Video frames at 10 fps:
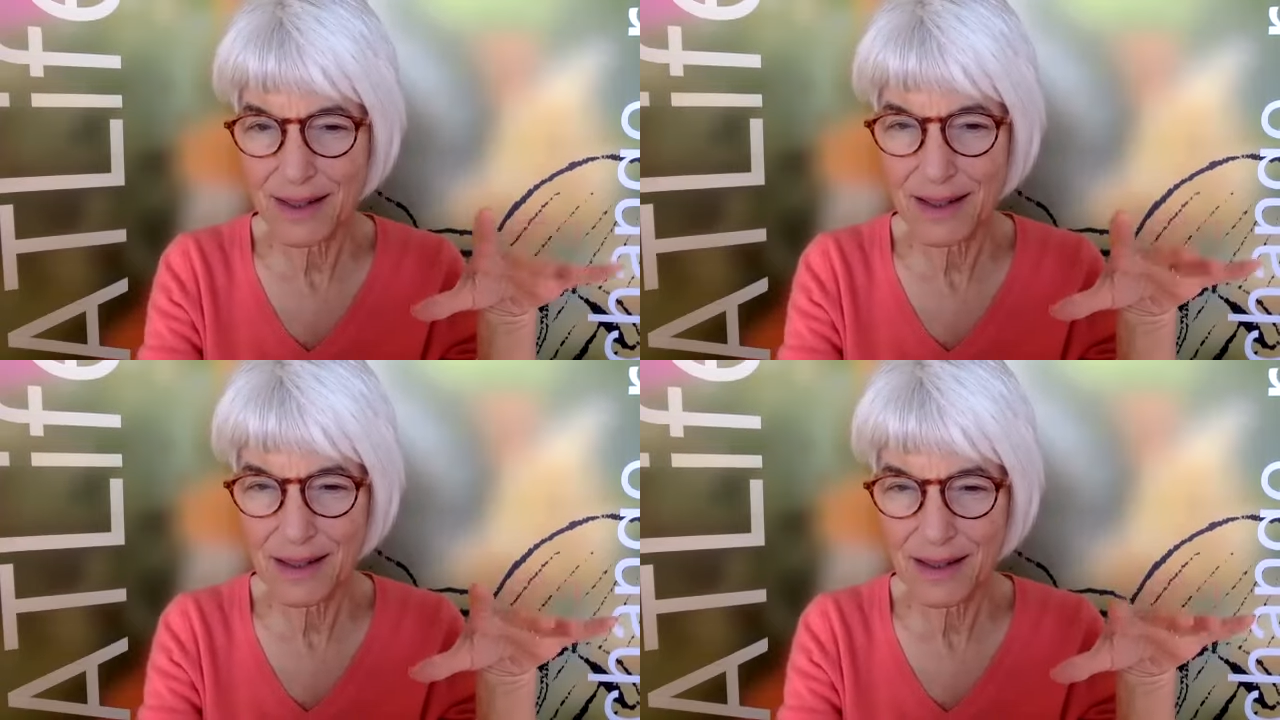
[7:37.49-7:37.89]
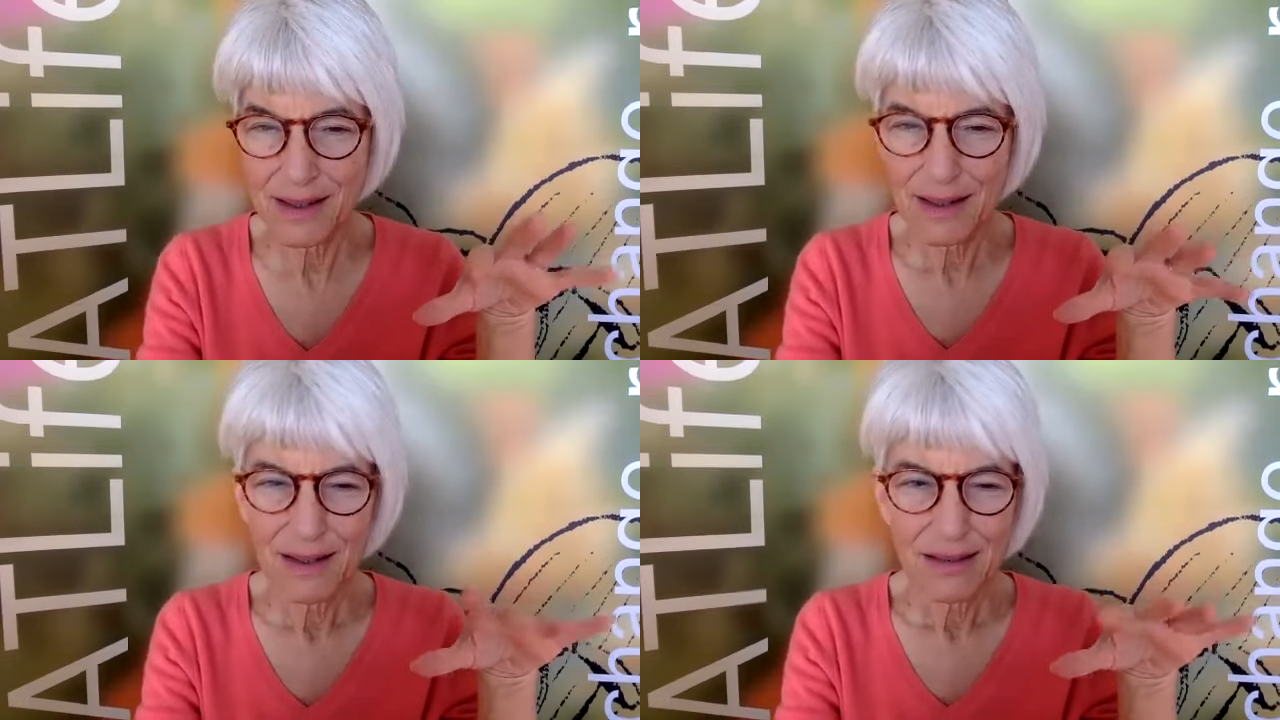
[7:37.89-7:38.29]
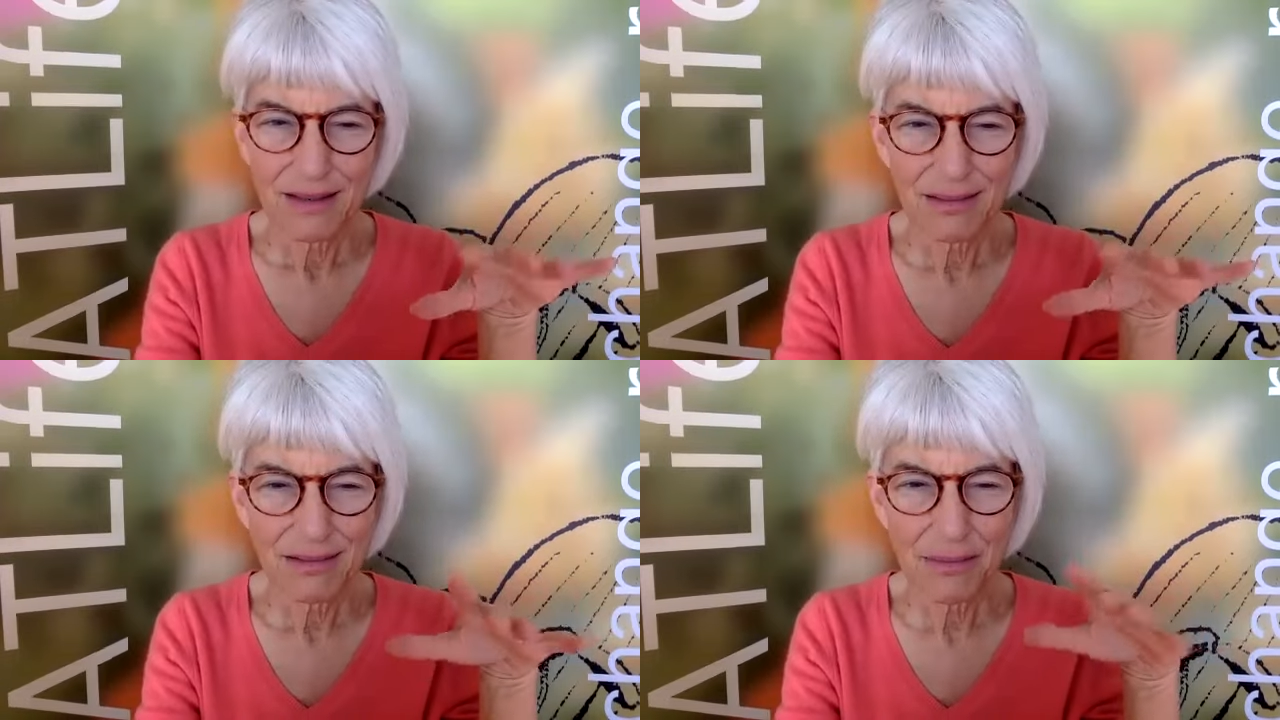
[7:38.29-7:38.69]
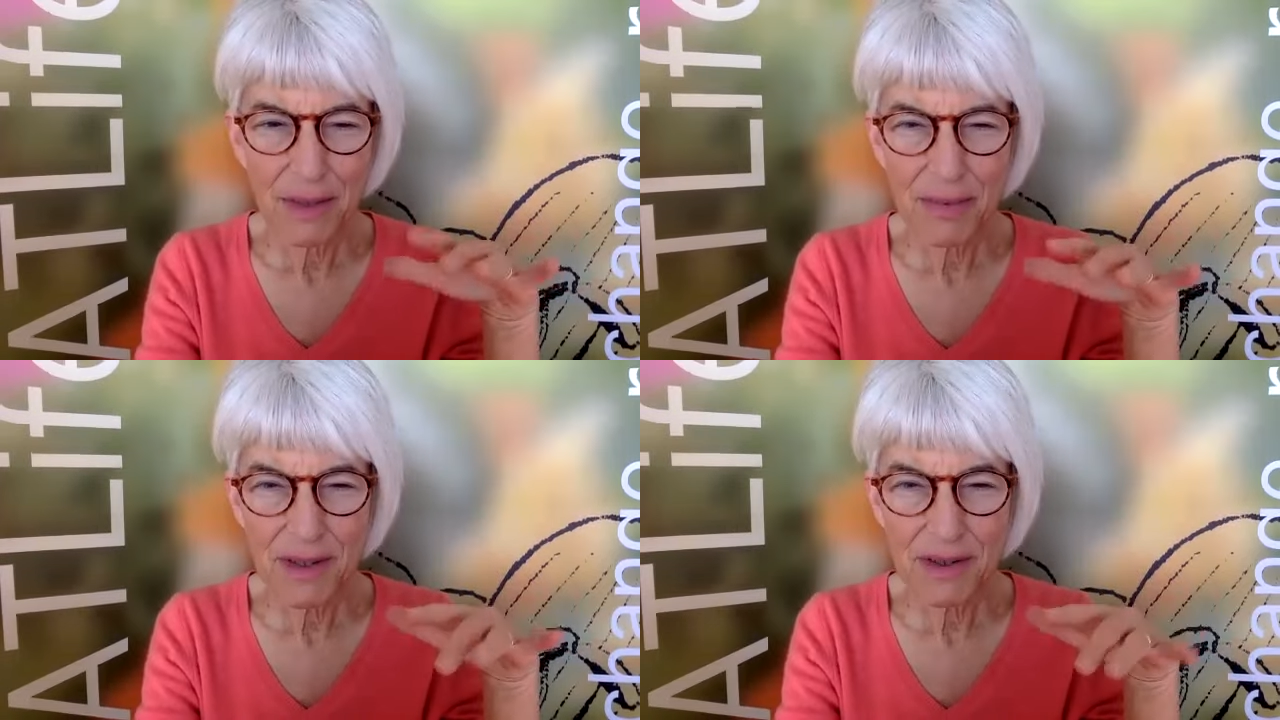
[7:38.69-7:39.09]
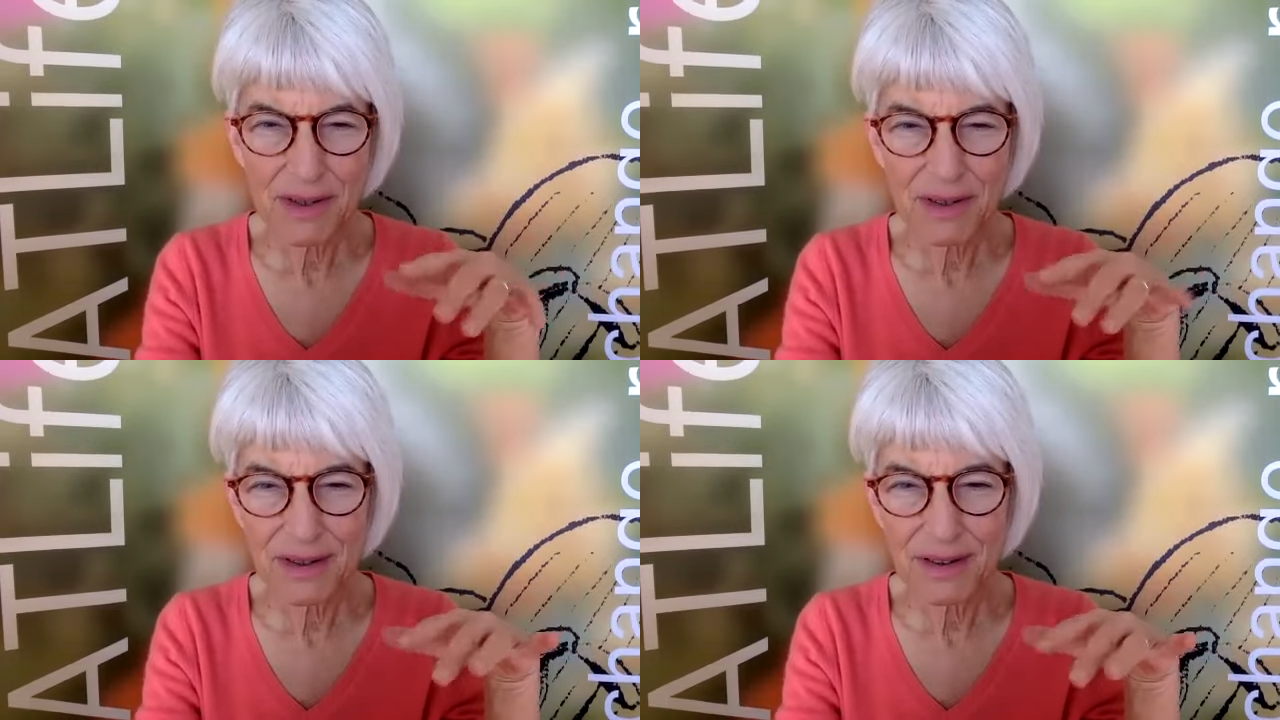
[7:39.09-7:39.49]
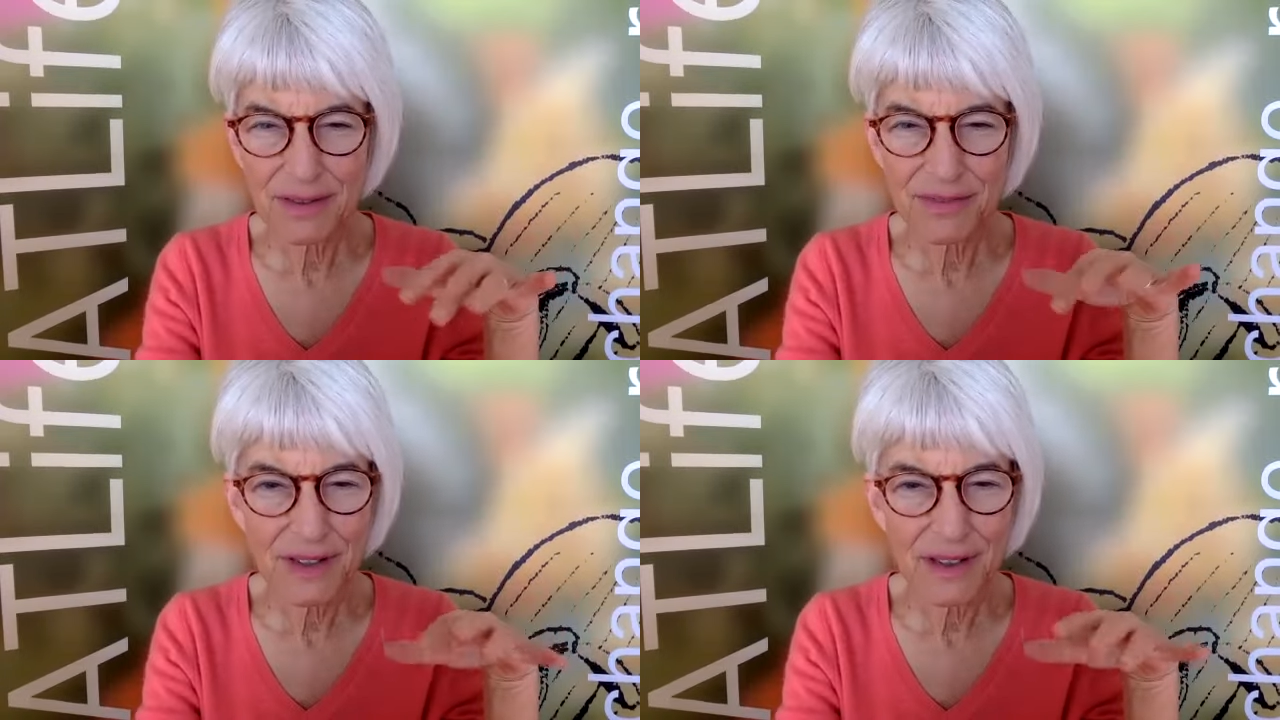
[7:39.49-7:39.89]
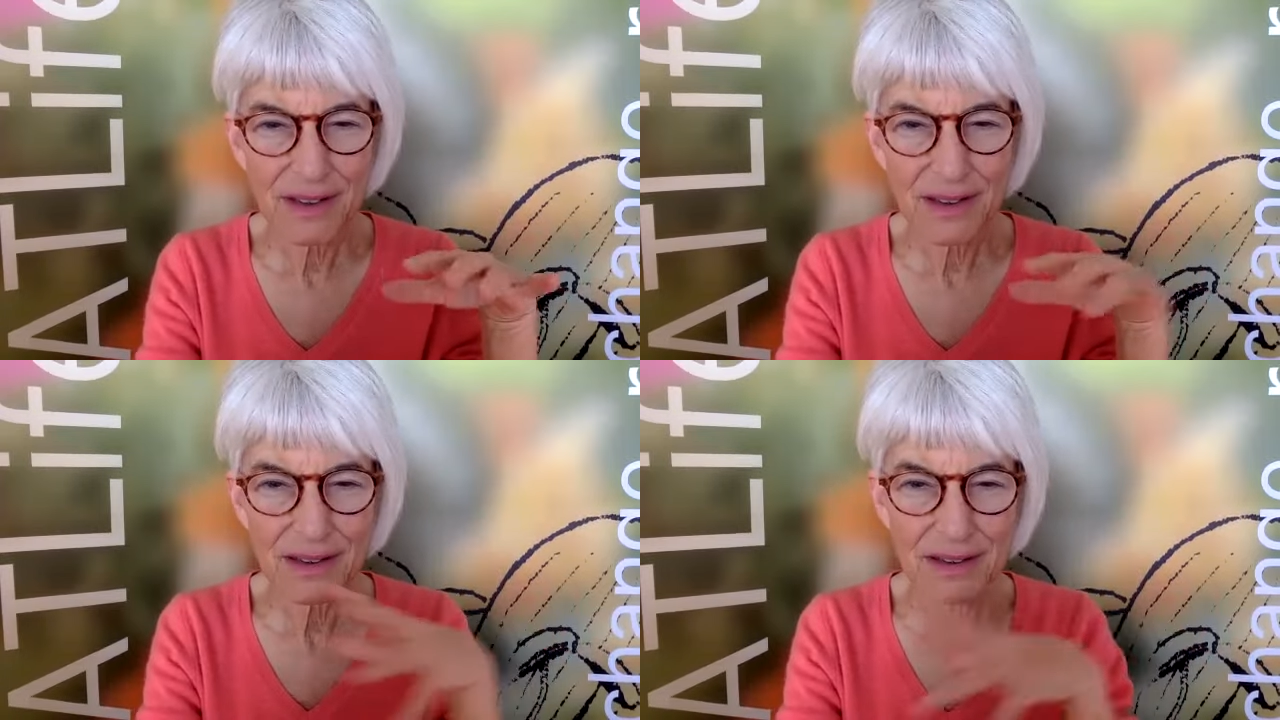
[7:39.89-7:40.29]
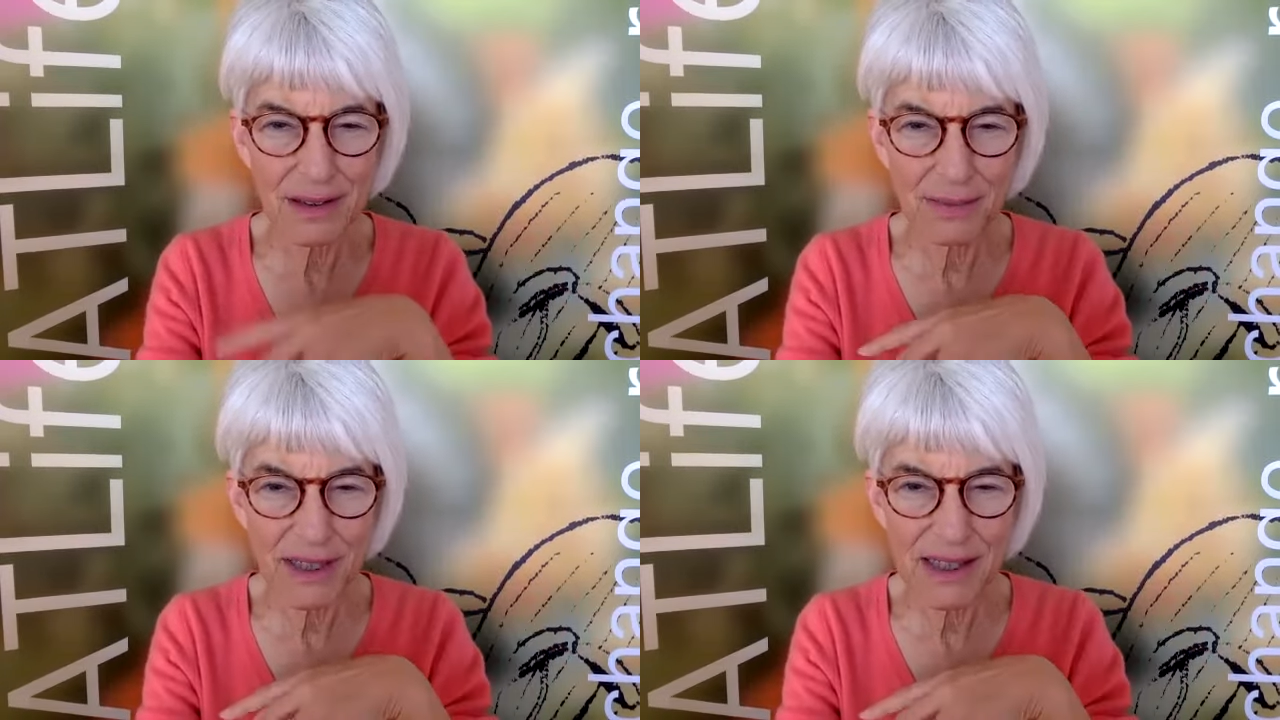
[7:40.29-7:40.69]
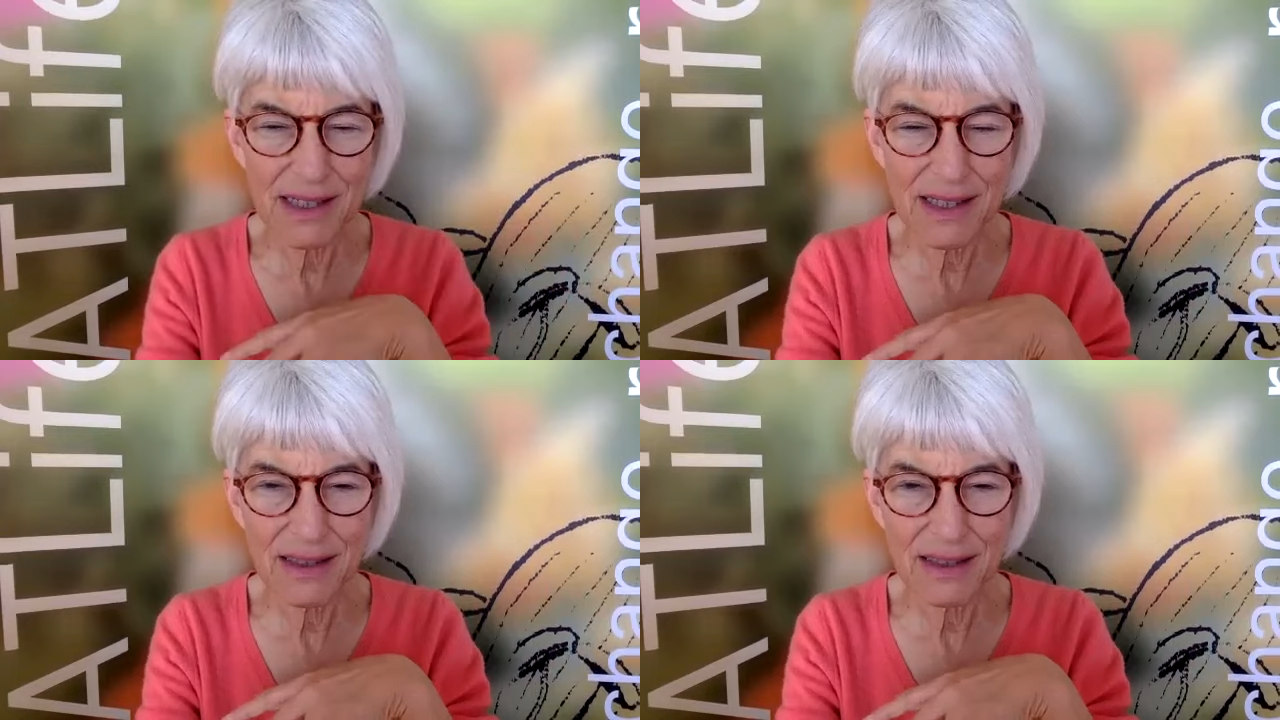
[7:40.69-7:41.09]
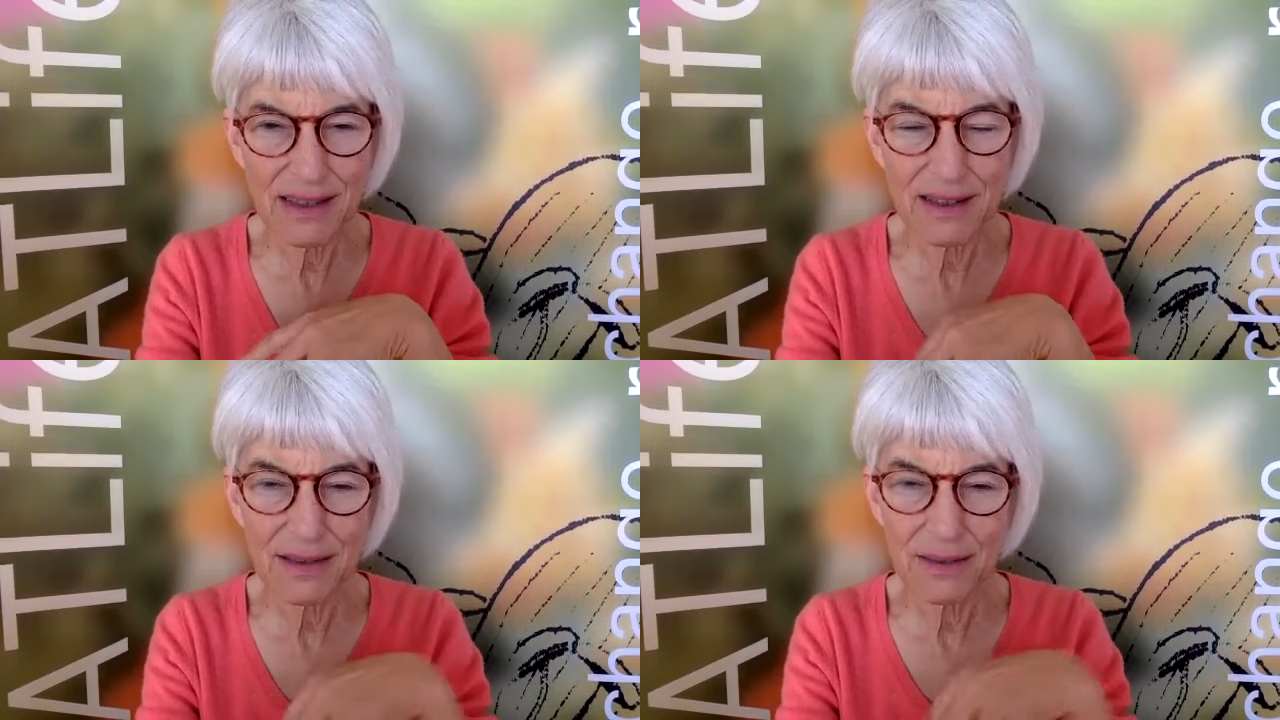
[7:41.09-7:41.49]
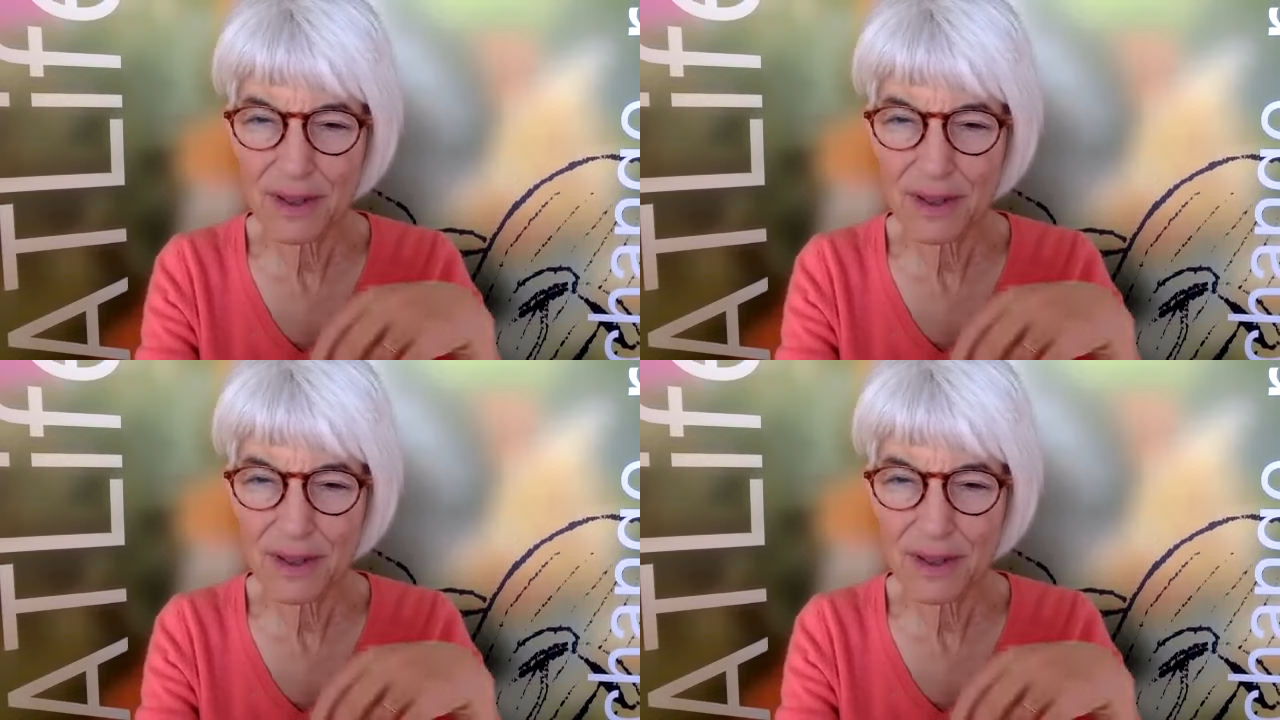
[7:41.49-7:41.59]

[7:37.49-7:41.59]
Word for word: Like, oh, maybe there's a little fear, some uneasiness,